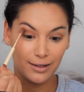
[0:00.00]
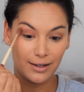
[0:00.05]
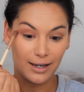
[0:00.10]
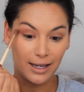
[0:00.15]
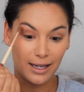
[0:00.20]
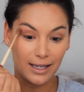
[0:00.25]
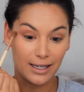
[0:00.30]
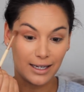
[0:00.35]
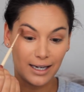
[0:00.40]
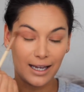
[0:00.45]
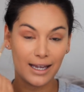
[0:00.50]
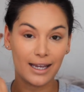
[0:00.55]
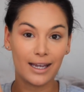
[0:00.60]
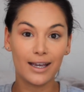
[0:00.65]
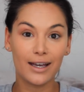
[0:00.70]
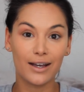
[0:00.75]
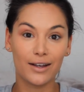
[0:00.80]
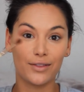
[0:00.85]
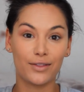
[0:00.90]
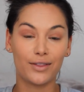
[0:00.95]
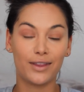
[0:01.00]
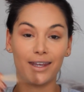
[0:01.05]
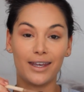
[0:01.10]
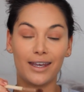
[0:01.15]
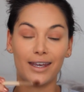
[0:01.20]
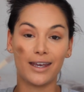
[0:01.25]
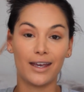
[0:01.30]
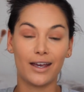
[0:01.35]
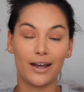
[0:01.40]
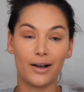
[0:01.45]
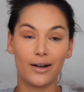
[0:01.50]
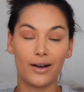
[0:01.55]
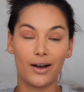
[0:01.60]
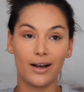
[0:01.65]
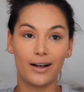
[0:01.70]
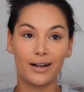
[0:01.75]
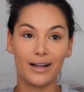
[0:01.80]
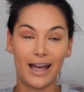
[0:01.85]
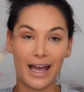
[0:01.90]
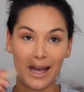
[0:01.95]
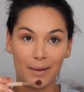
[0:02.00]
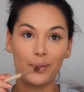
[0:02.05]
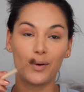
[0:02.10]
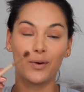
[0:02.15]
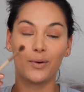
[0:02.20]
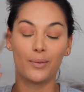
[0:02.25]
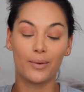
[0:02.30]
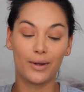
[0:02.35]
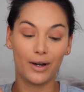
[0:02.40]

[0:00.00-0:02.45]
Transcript: Naked Heat at the airport